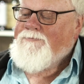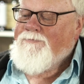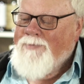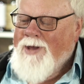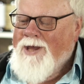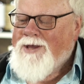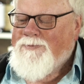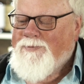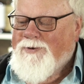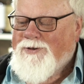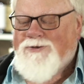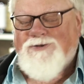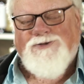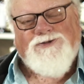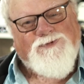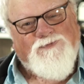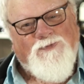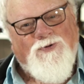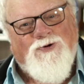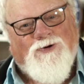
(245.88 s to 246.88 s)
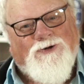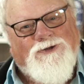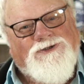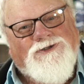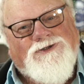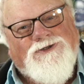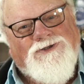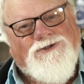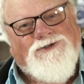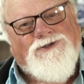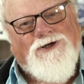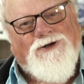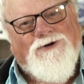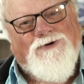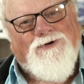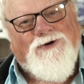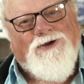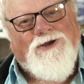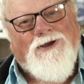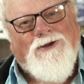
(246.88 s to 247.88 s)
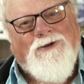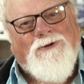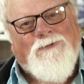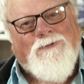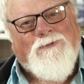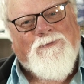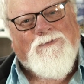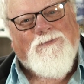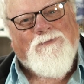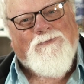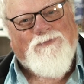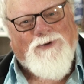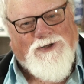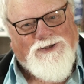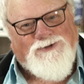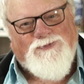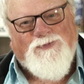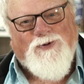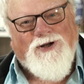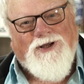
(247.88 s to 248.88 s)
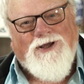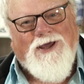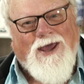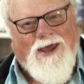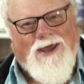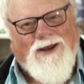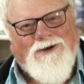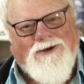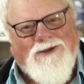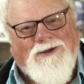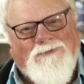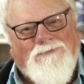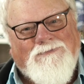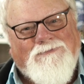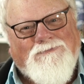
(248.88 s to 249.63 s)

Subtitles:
may be the smallest distillery, but it's pretty handy.